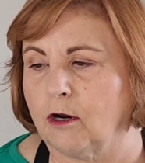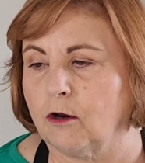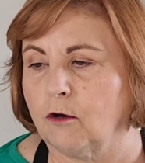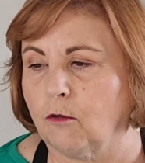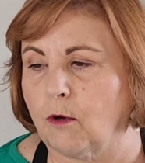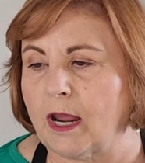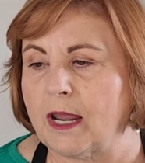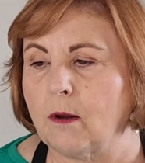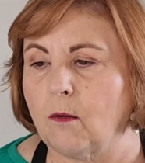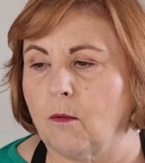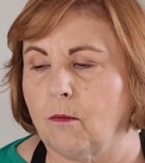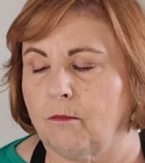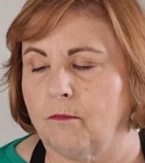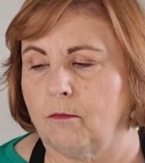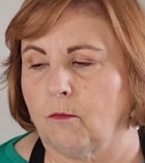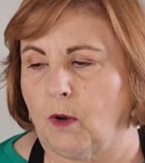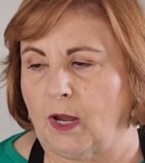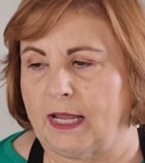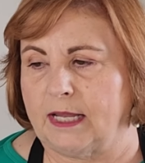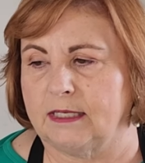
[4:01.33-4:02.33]
are a great
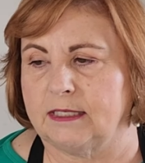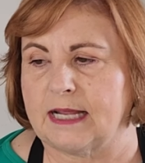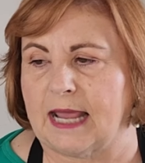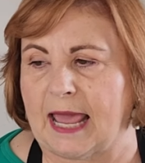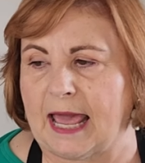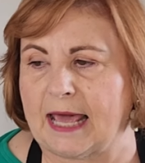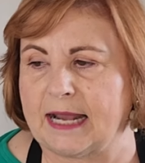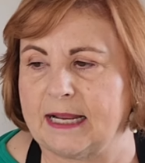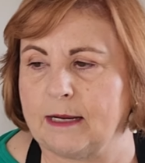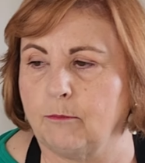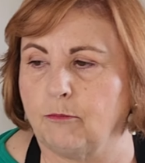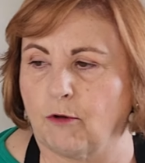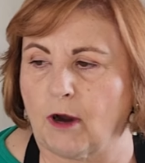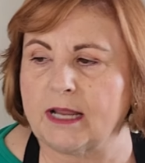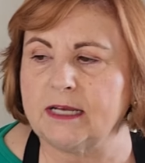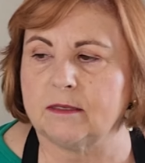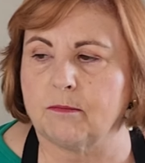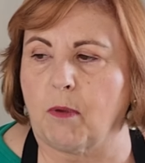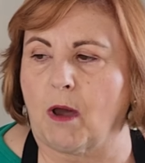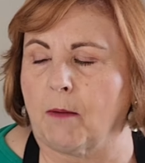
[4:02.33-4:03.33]
way to add a
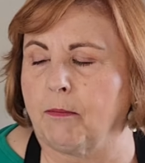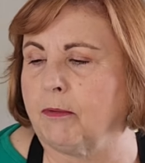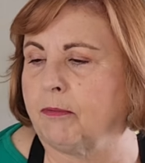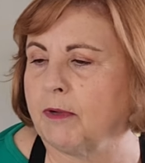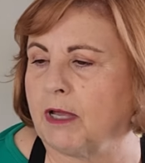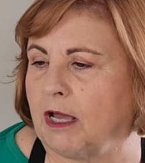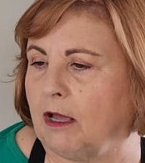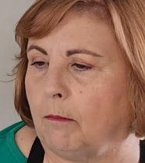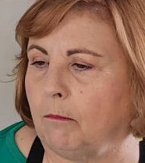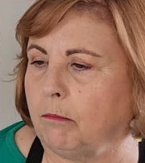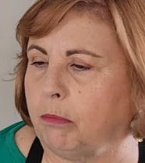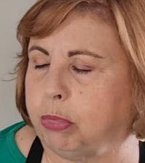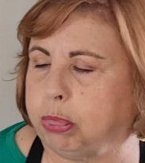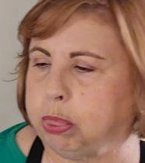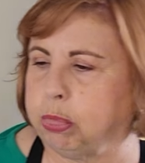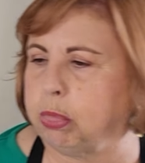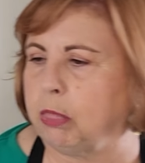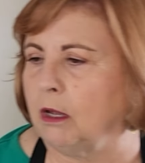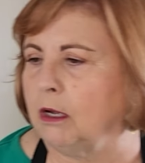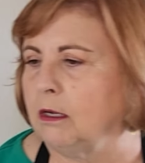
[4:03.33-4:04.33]
bright pop of
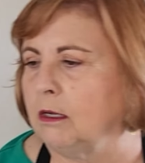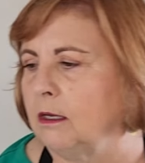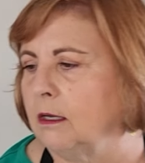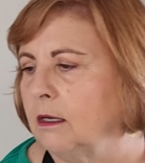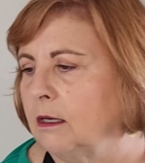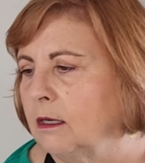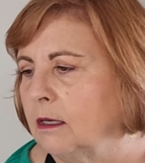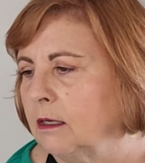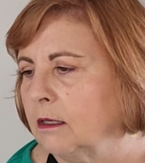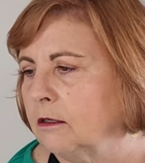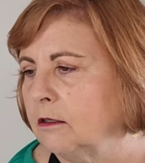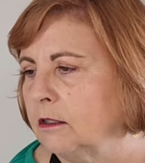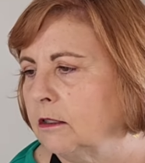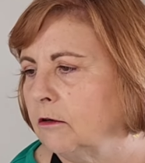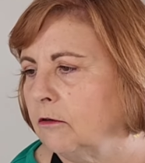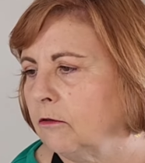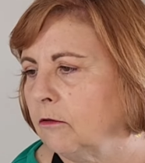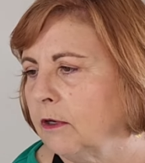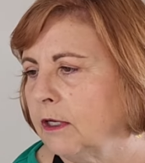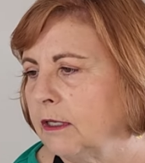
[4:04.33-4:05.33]
color. Good
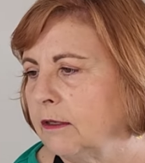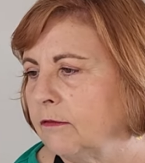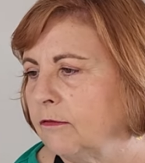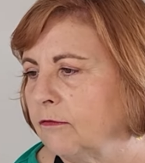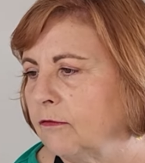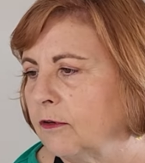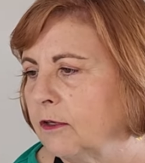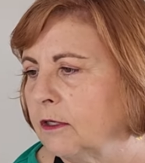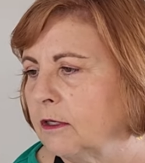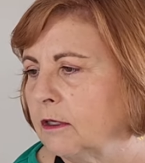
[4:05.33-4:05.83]
grief.